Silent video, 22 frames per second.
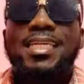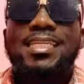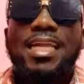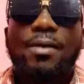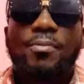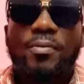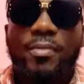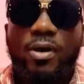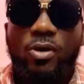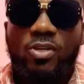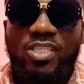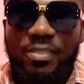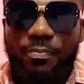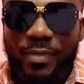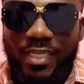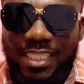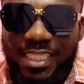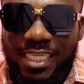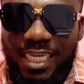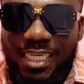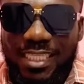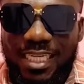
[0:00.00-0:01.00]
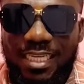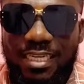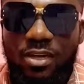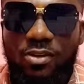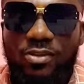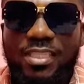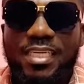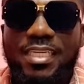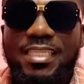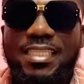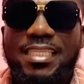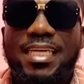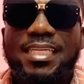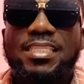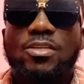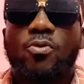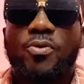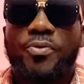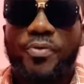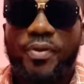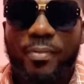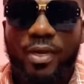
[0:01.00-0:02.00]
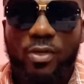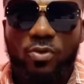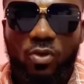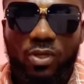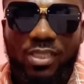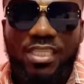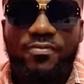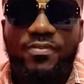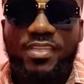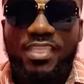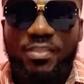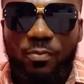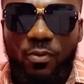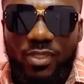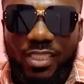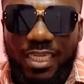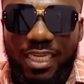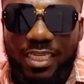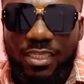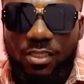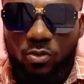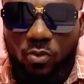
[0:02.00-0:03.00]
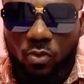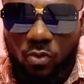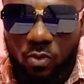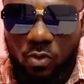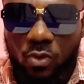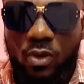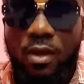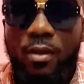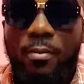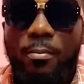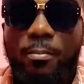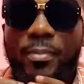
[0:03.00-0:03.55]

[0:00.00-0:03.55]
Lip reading: Now, my mouse special shout out is nice. Okay, man, what TV sports channel?